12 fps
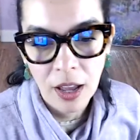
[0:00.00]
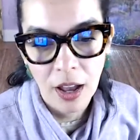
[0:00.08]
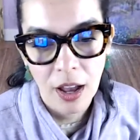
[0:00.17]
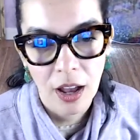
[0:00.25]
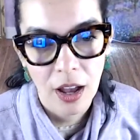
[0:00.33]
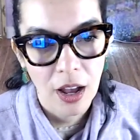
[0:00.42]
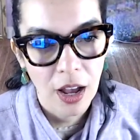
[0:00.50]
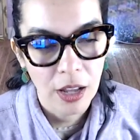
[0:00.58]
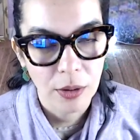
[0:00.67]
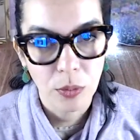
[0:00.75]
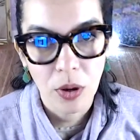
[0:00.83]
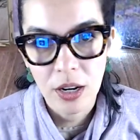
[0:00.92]
Uh,
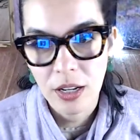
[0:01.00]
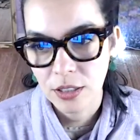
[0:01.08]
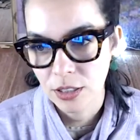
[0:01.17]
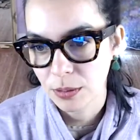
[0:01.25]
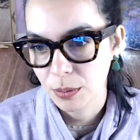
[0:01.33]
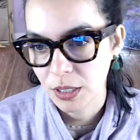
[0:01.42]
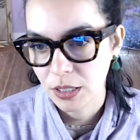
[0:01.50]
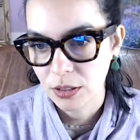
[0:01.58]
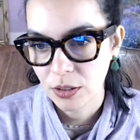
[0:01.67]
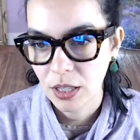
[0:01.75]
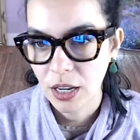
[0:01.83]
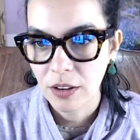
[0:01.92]
I want it to be so
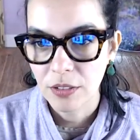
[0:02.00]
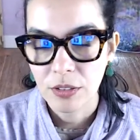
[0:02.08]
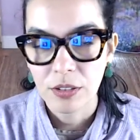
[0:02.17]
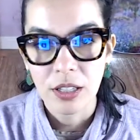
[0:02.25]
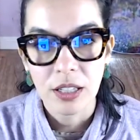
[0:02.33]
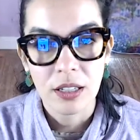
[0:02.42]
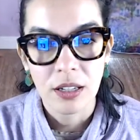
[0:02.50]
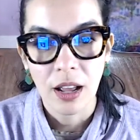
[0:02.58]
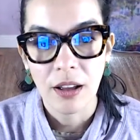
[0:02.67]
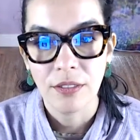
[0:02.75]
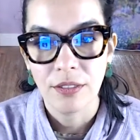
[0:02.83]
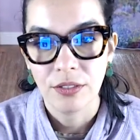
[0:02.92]
that everyone can
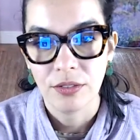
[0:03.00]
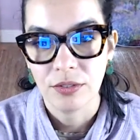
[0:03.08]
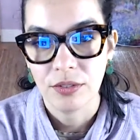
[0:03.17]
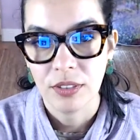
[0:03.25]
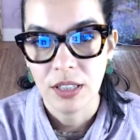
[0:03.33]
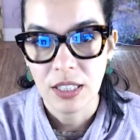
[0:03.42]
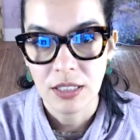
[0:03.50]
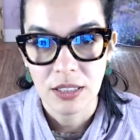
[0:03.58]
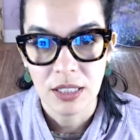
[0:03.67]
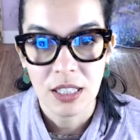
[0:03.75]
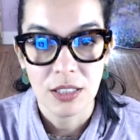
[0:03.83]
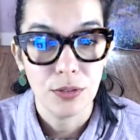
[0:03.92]
have these
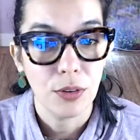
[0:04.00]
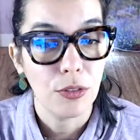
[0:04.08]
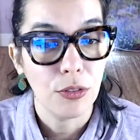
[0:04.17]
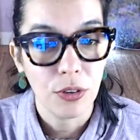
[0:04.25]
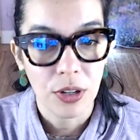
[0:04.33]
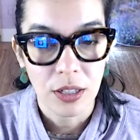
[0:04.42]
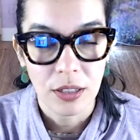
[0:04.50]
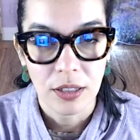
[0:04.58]
things for free.